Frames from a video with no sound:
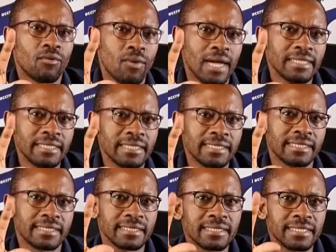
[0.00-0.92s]
one
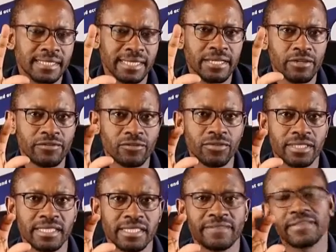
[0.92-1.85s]
is the sale of goods
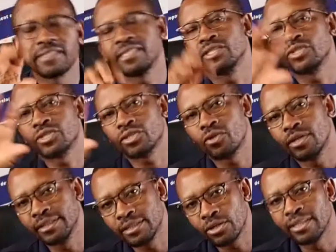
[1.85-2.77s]
and services.
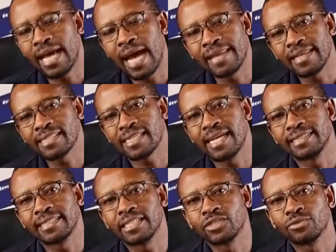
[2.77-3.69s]
And on the other
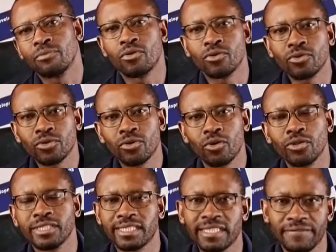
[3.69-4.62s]
side, it's more
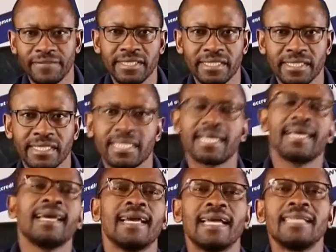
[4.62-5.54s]
on services.
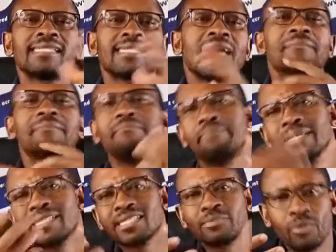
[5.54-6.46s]
And some
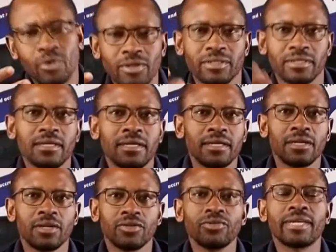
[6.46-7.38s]
business model,
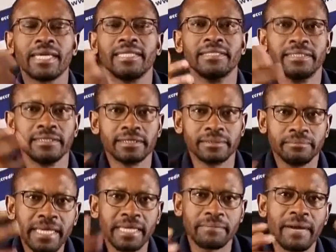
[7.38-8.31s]
you can
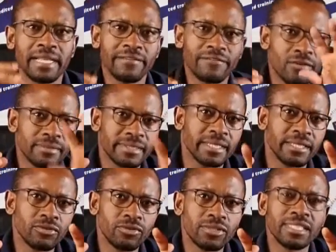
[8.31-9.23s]
make money from
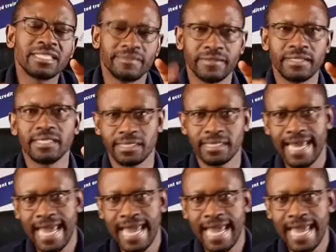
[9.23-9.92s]
selling goods and services,